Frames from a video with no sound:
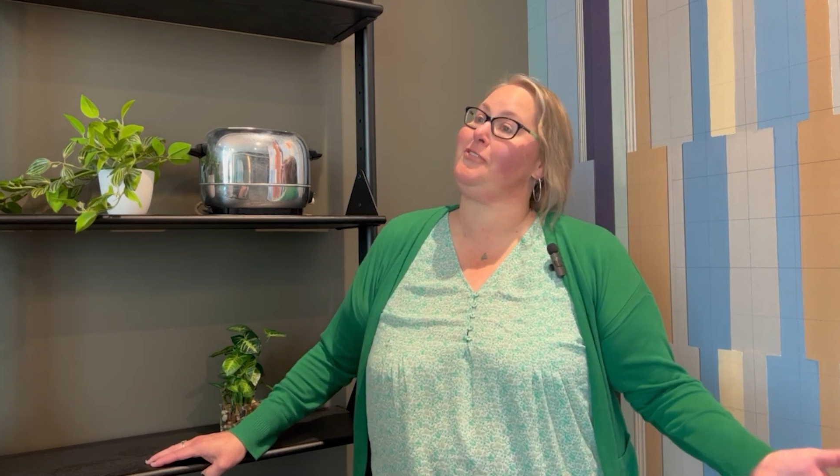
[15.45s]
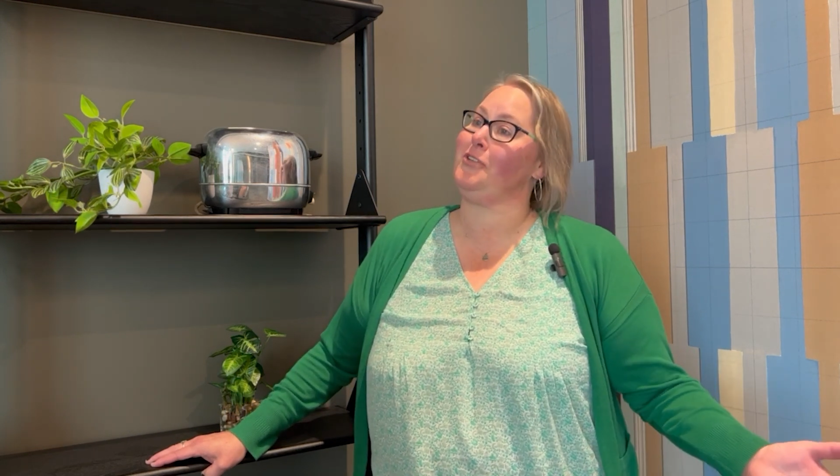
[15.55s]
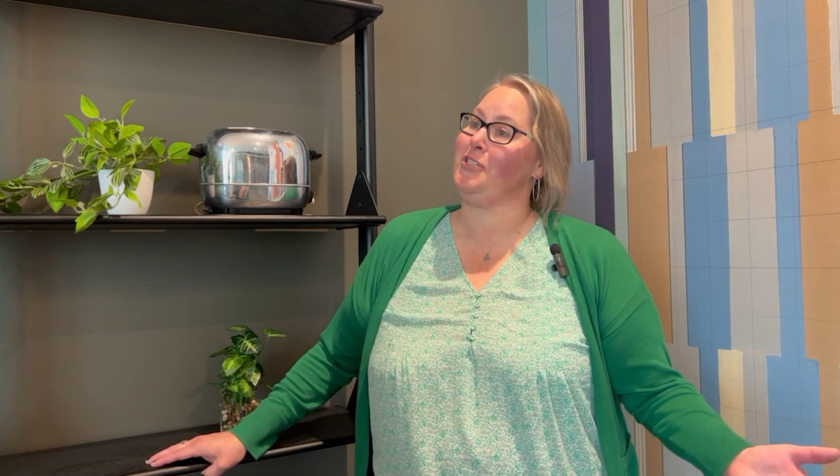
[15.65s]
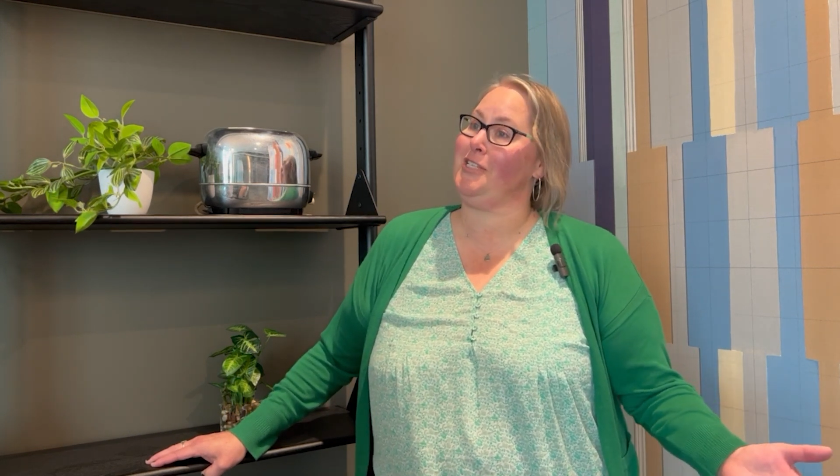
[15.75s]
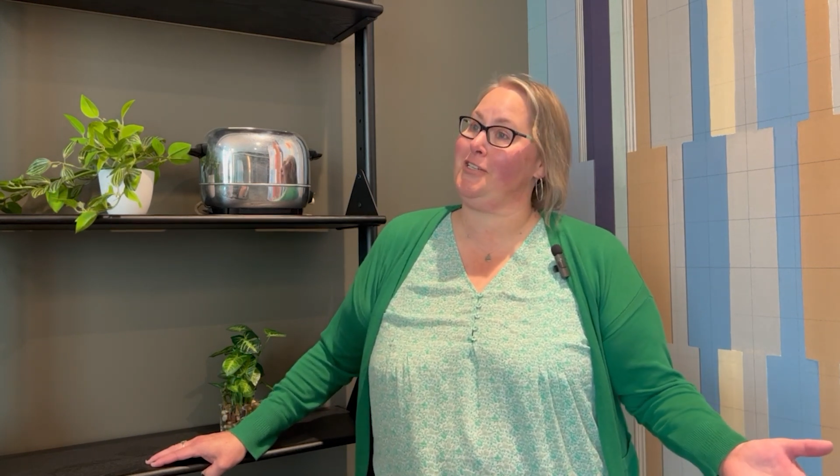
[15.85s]

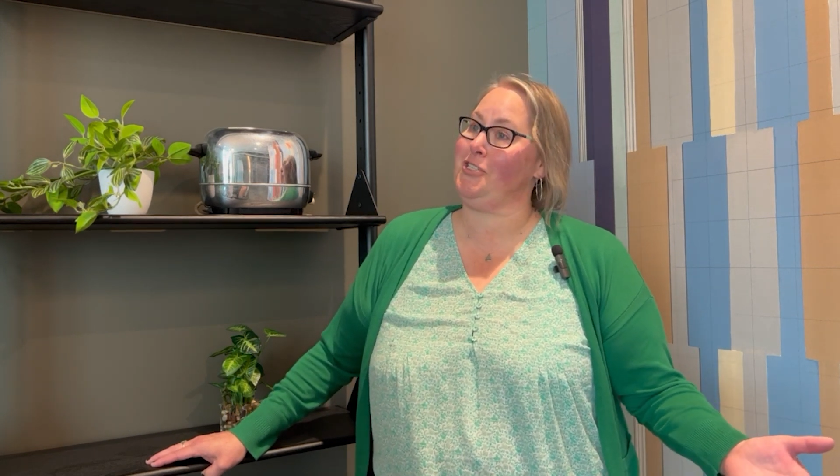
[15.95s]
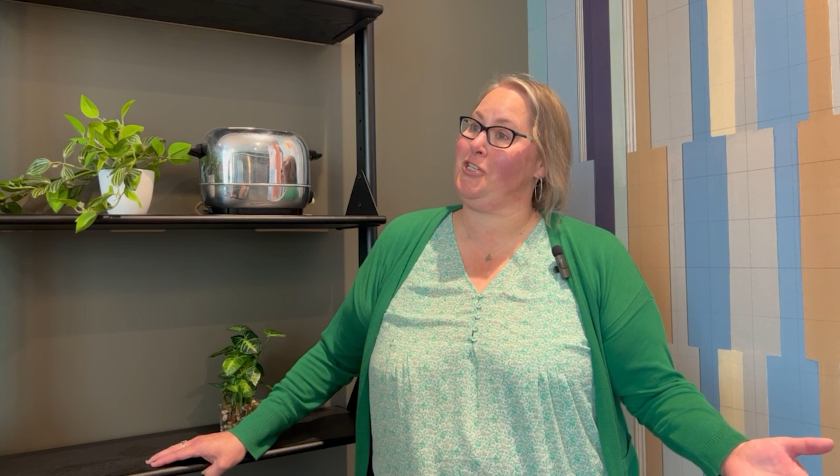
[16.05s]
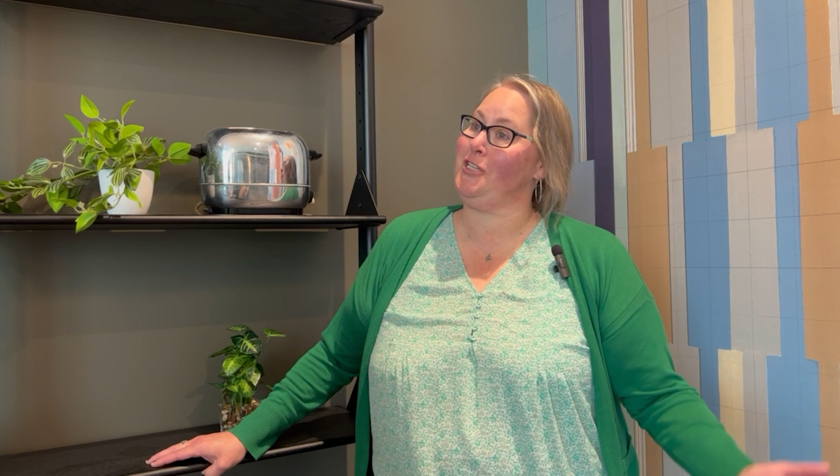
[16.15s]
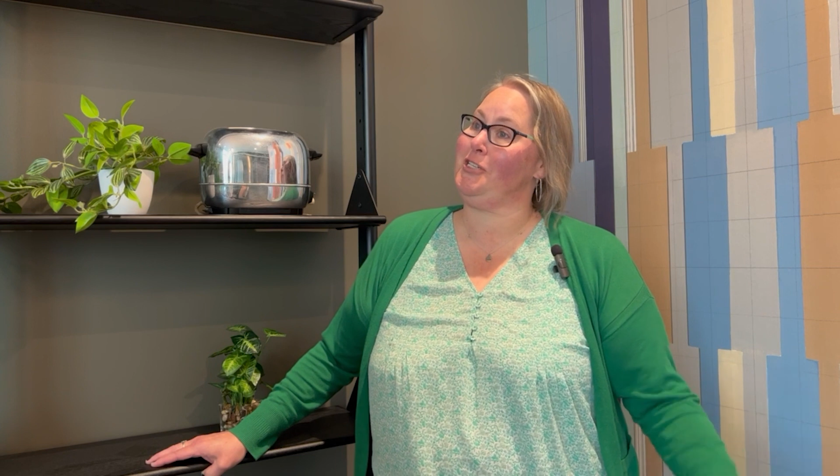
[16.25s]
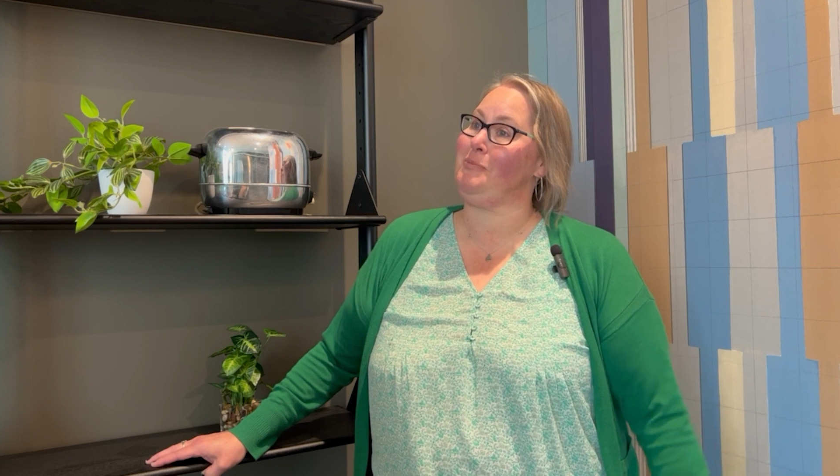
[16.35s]
first
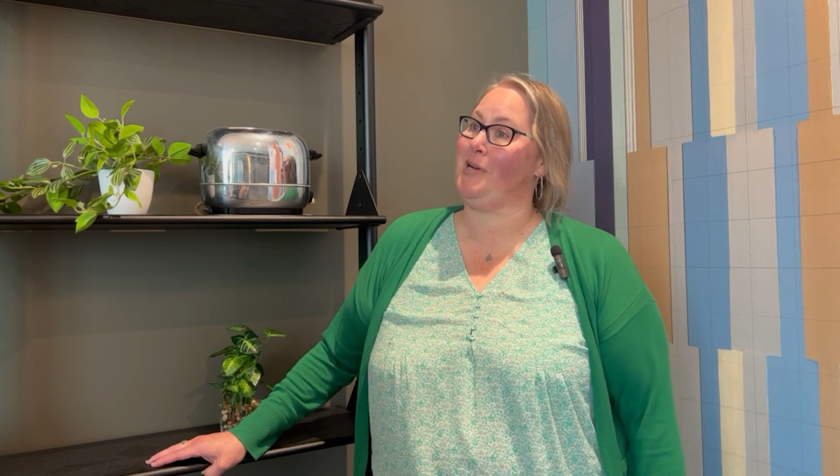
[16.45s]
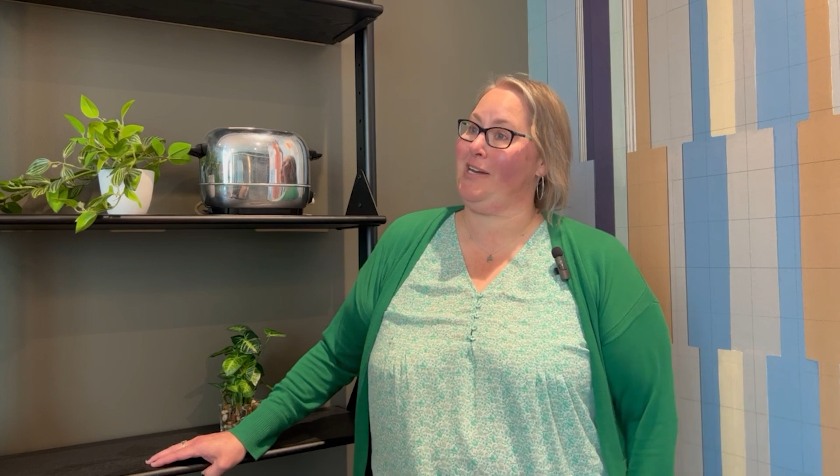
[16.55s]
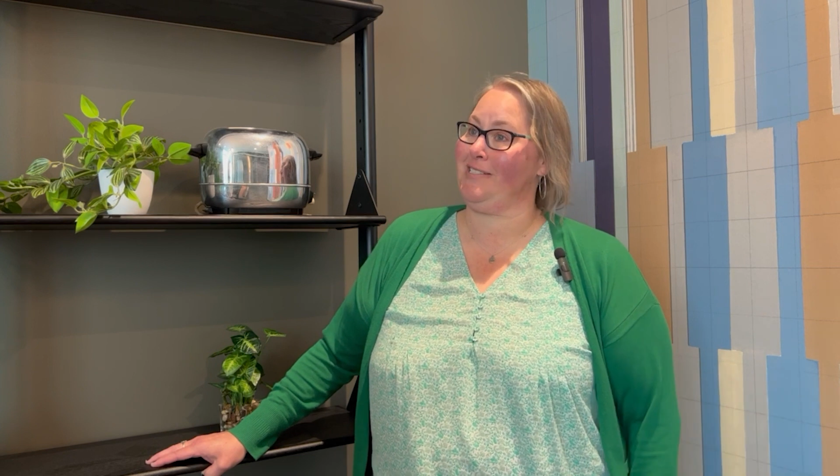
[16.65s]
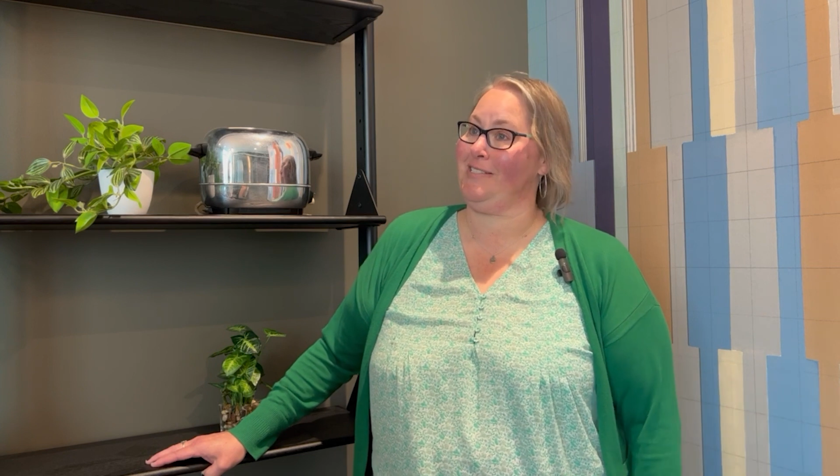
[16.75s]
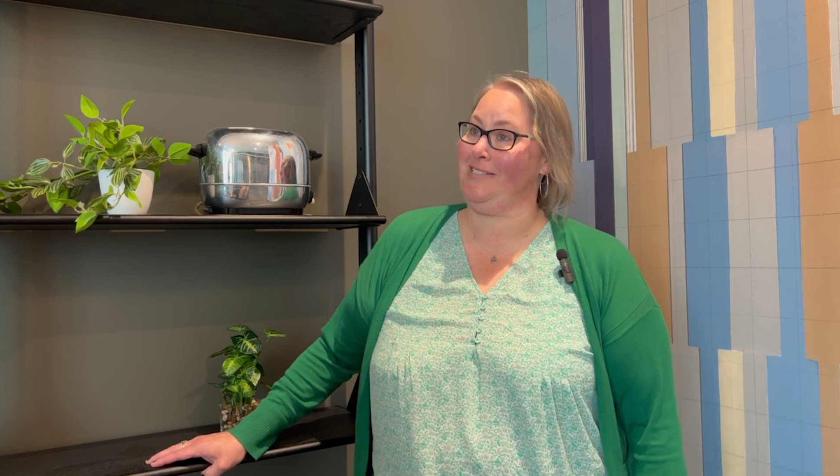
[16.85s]
session in
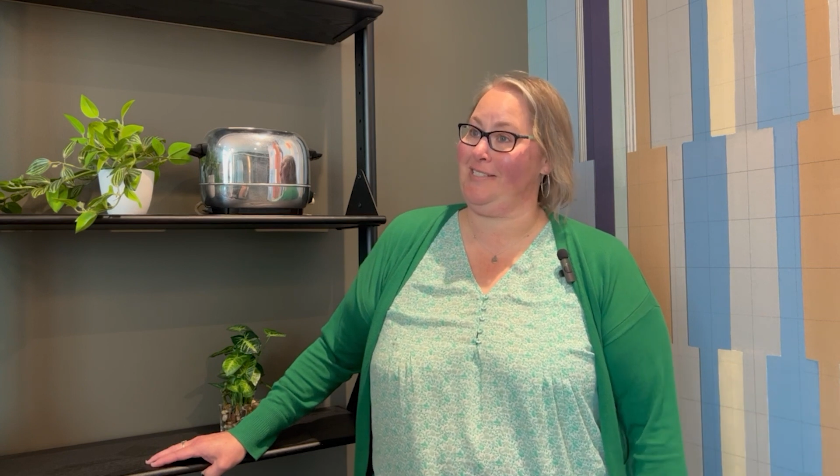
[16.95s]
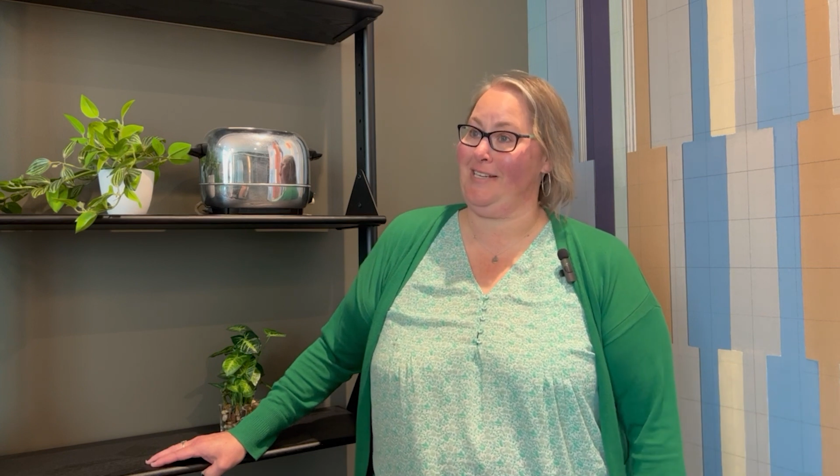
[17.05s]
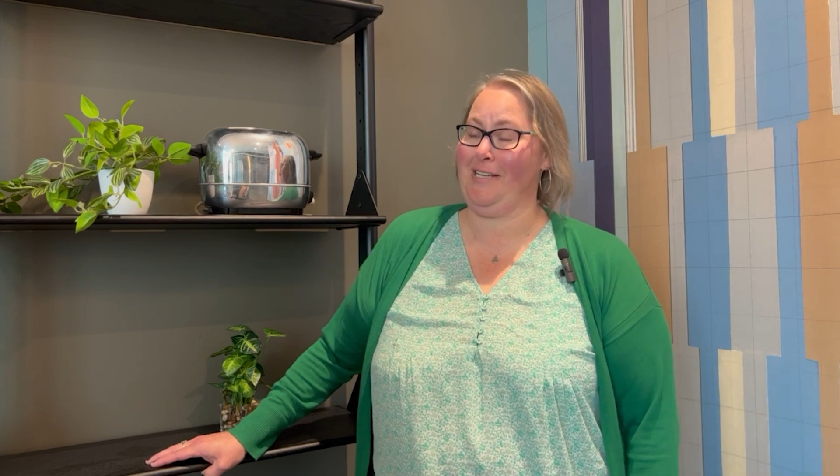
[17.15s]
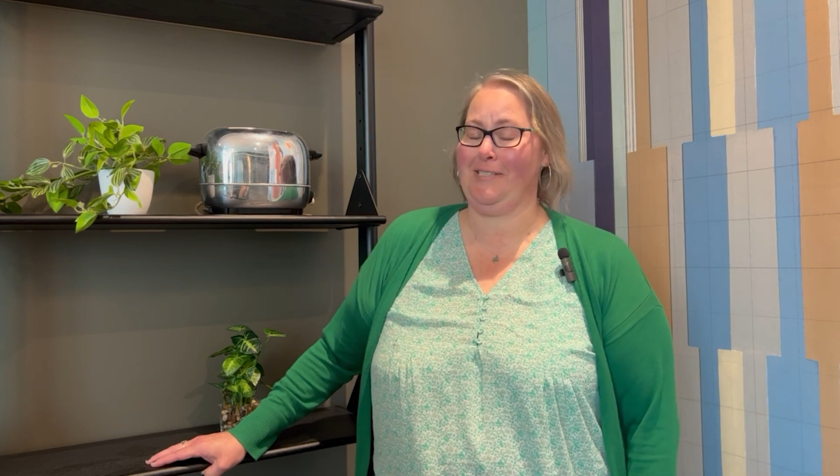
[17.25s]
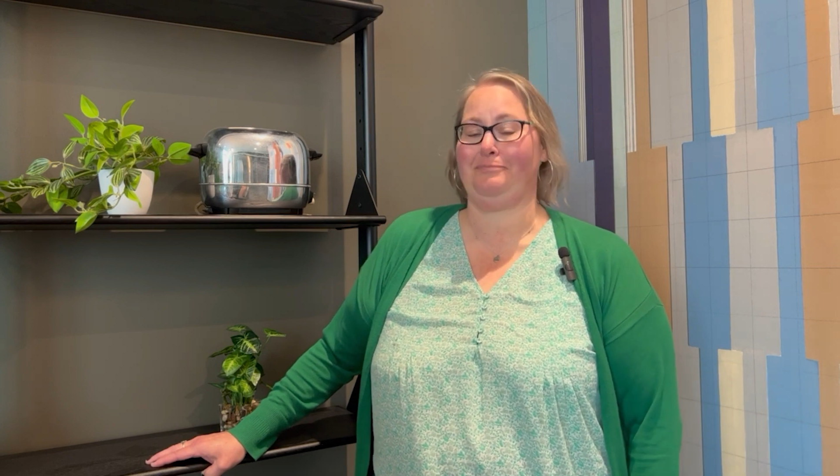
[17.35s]
Nebraska
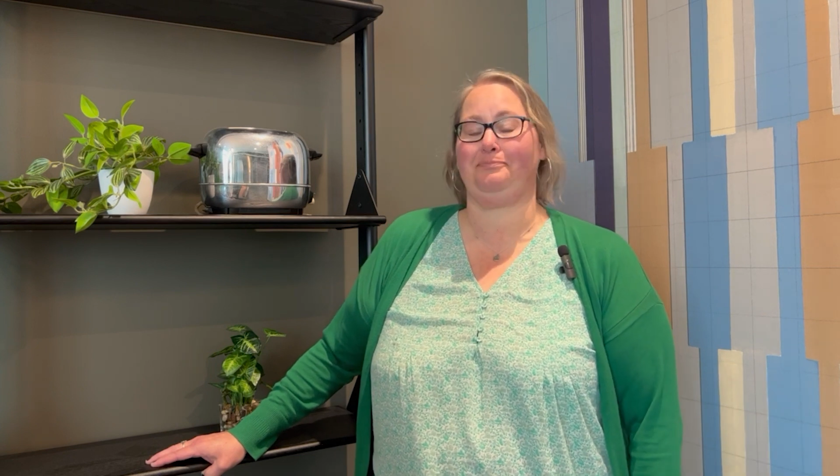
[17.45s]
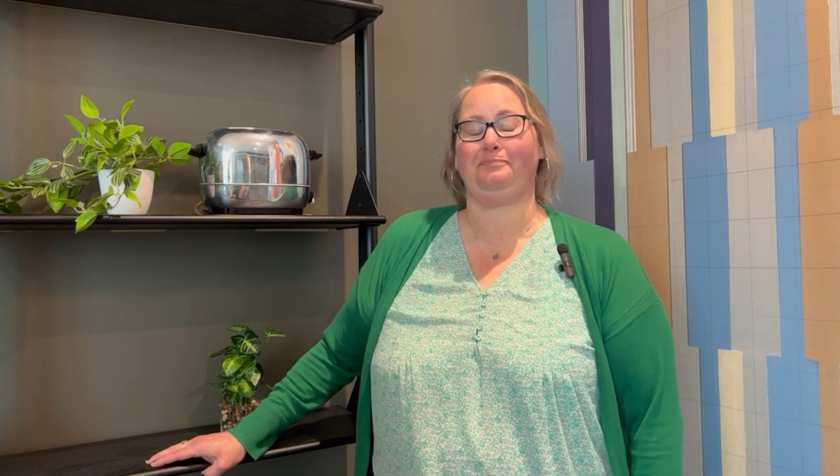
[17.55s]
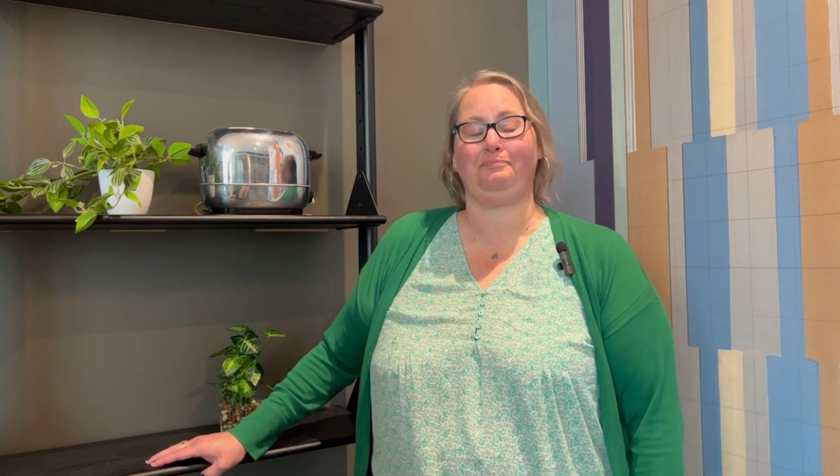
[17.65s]
City, and